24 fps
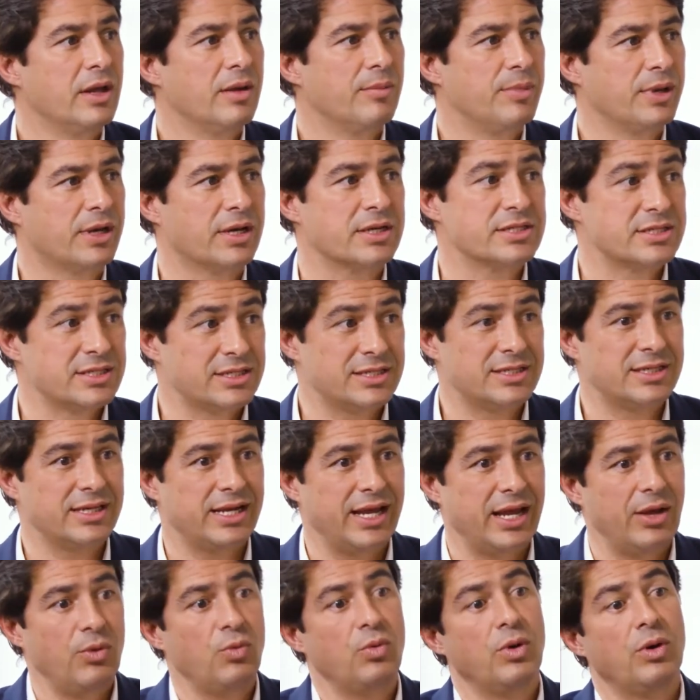Because
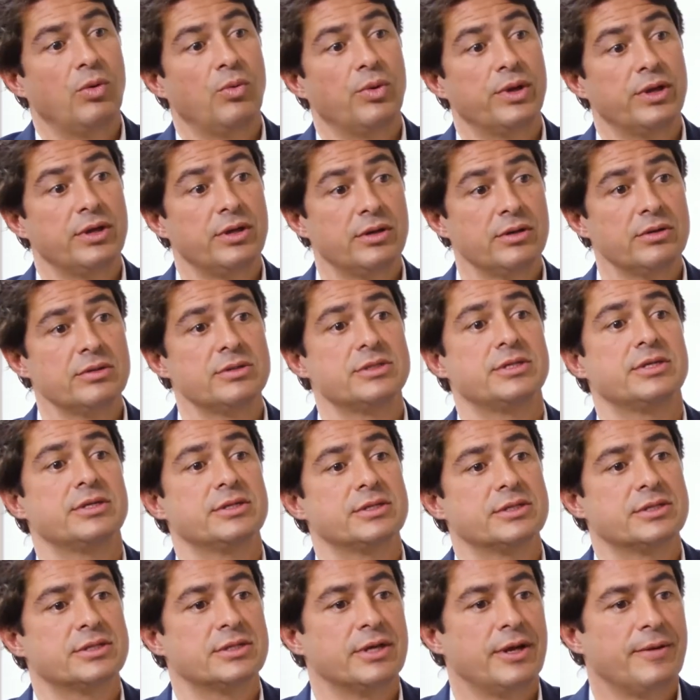today what we use
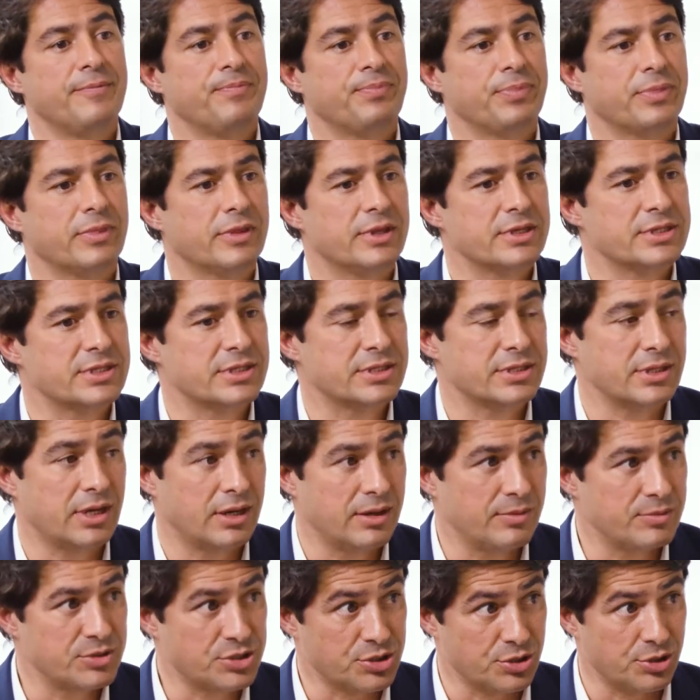is this
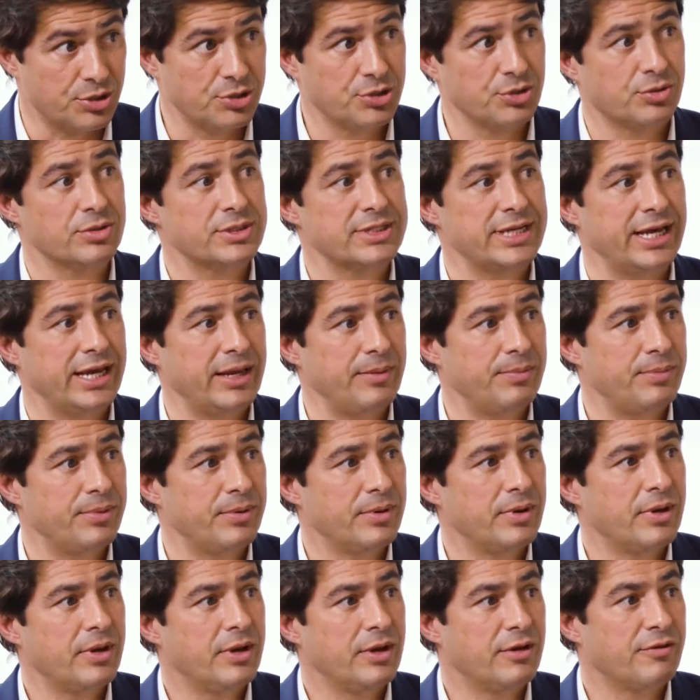surgical tape
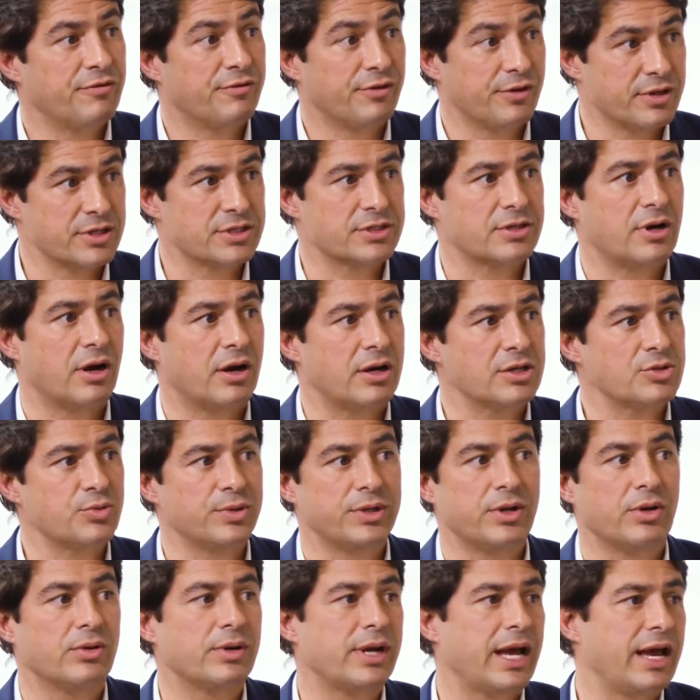for the scars. We
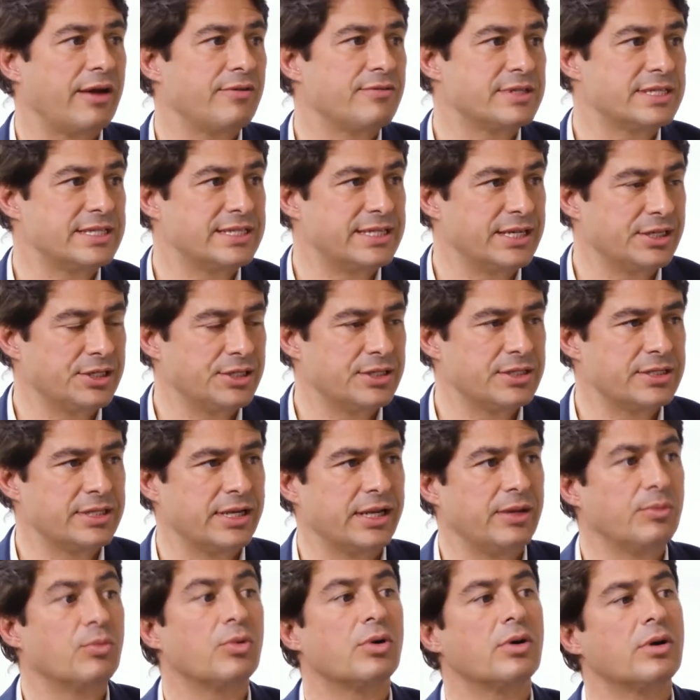don't have stitches
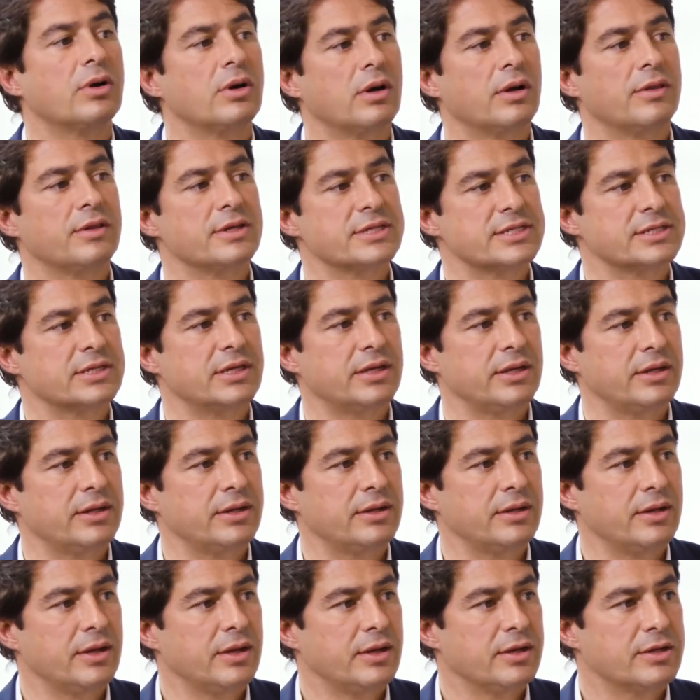anymore on the
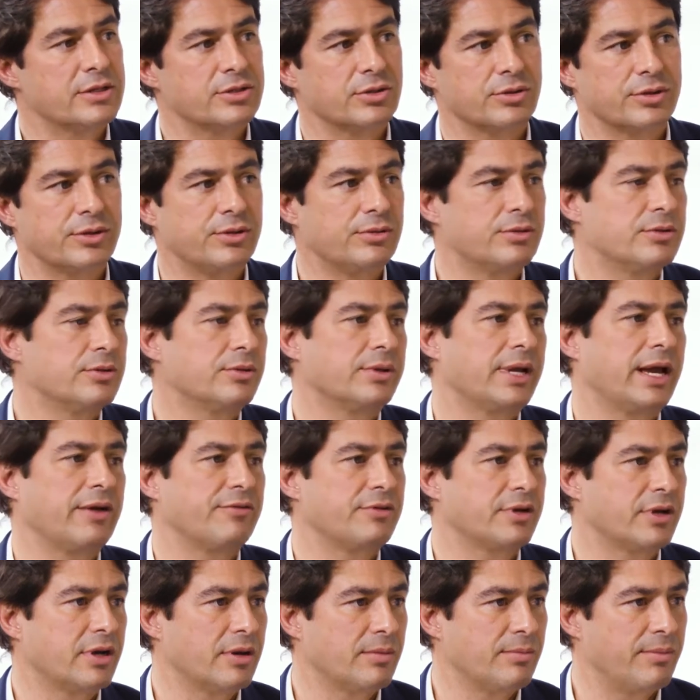skin, so you don't have
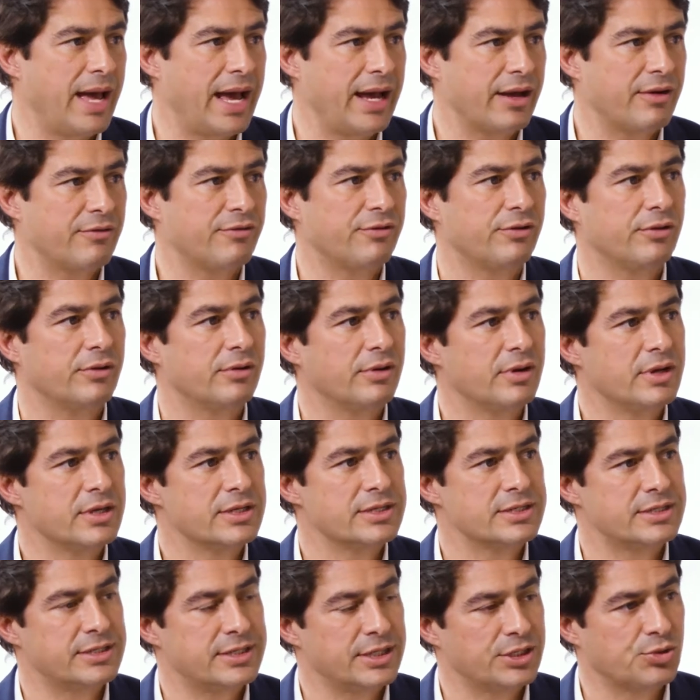to come back for
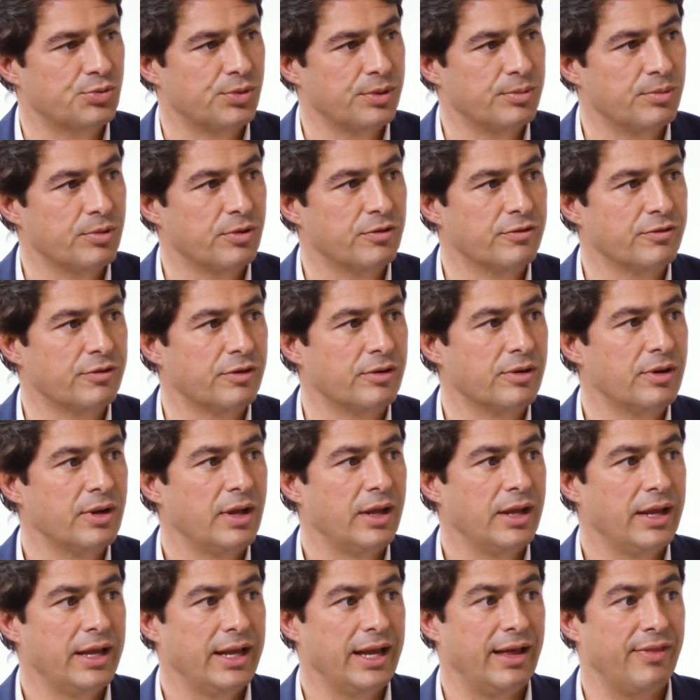stitch removal.
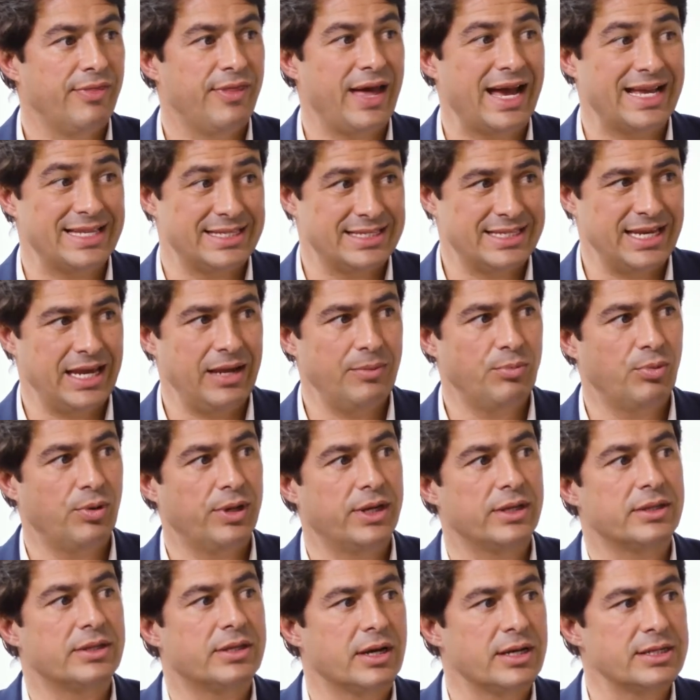And that tape,
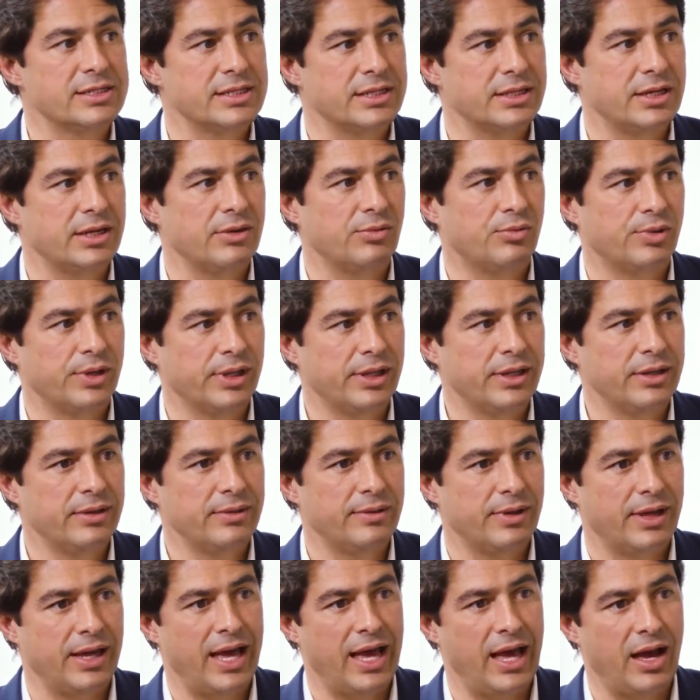what it does, it
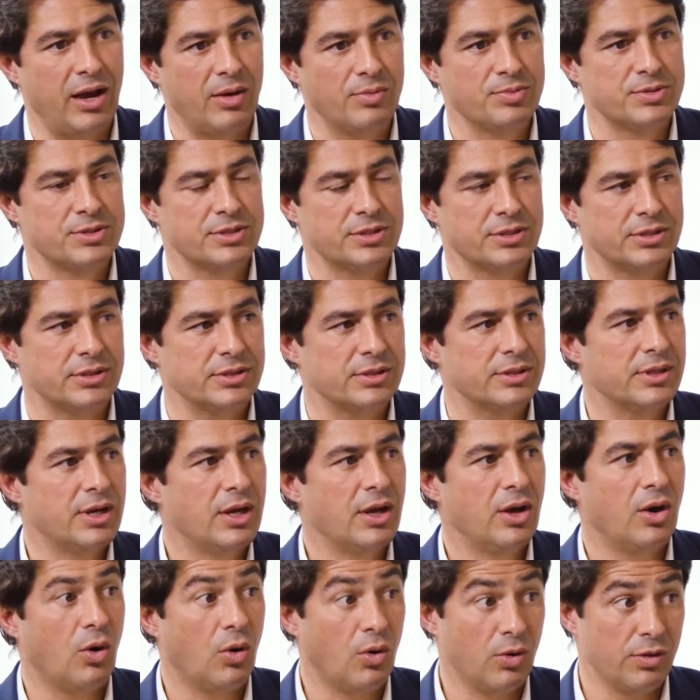really helps to
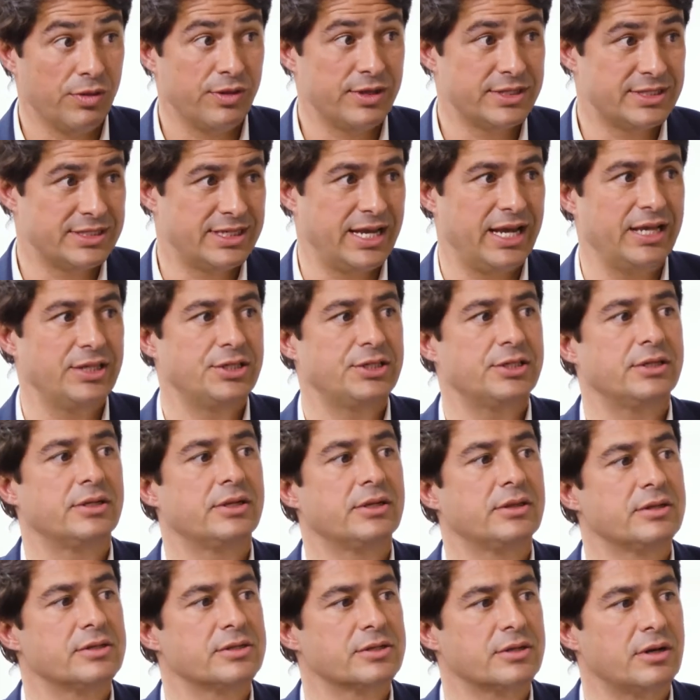hold the tension
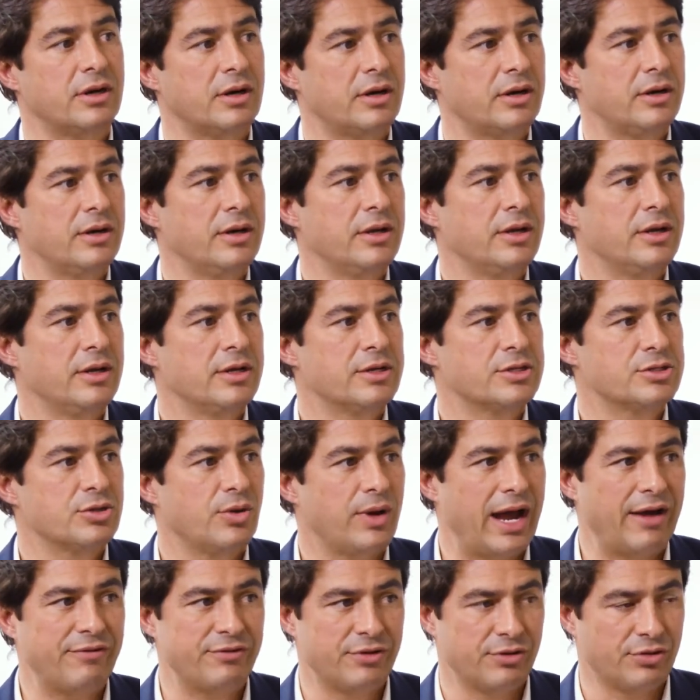in the scar. So
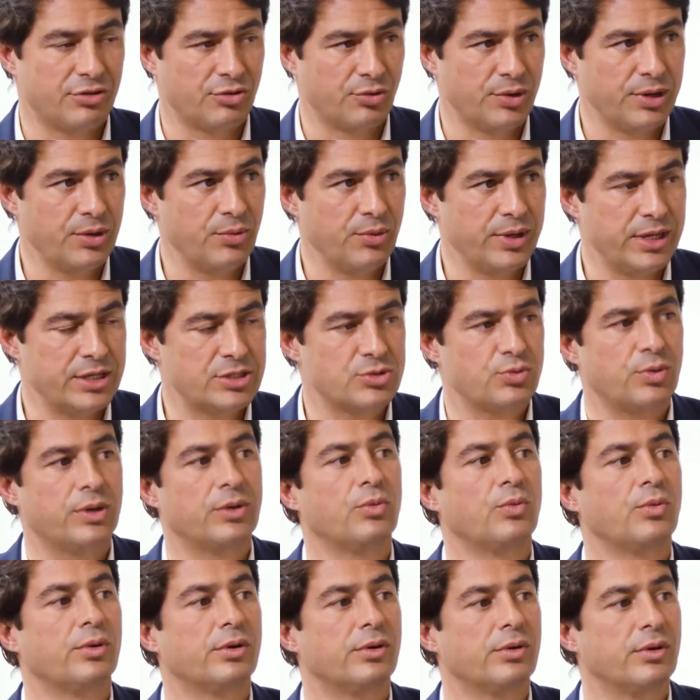after 3 weeks,
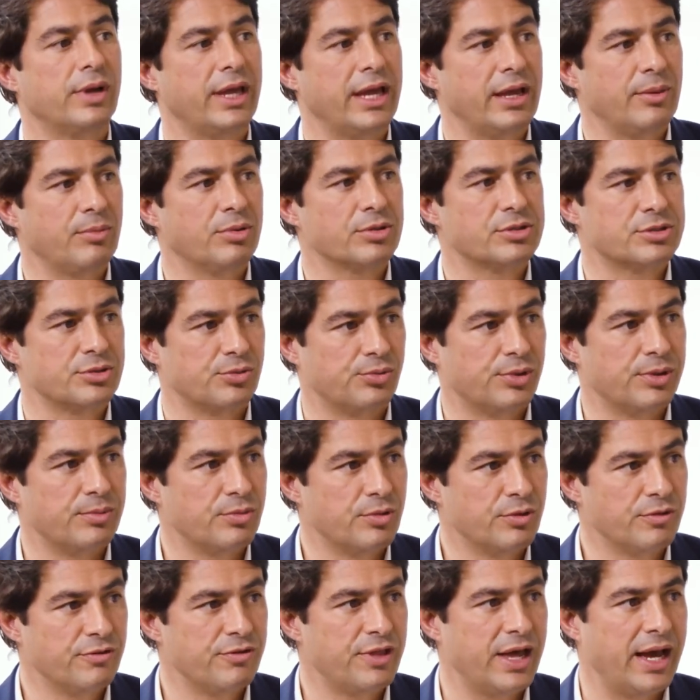when we're able to
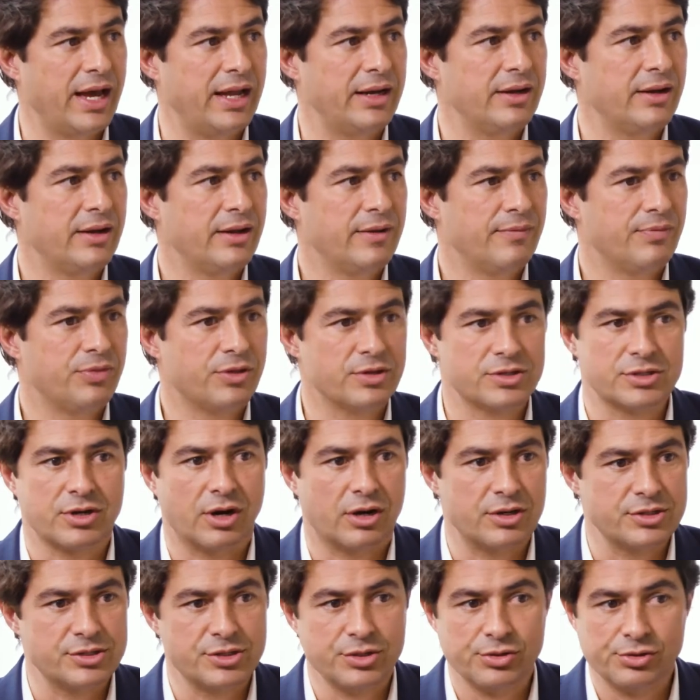remove that, the
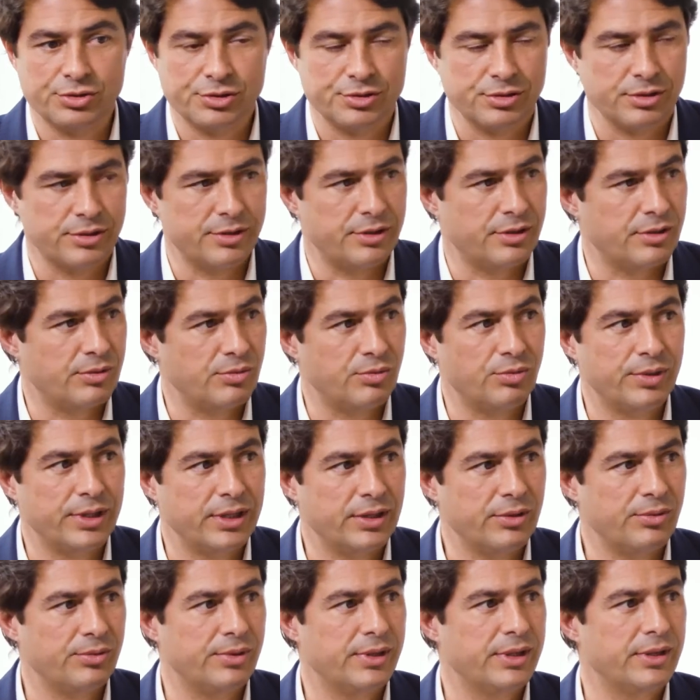scars usually are
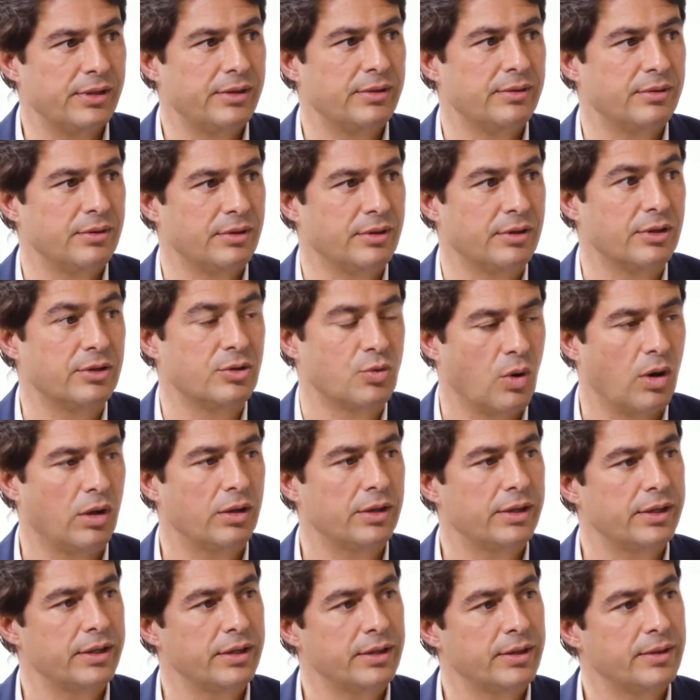really, really good
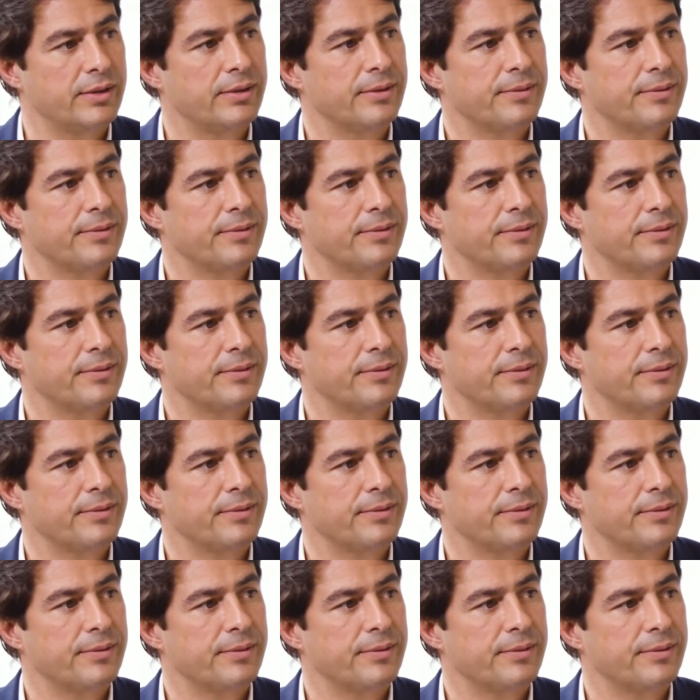quality.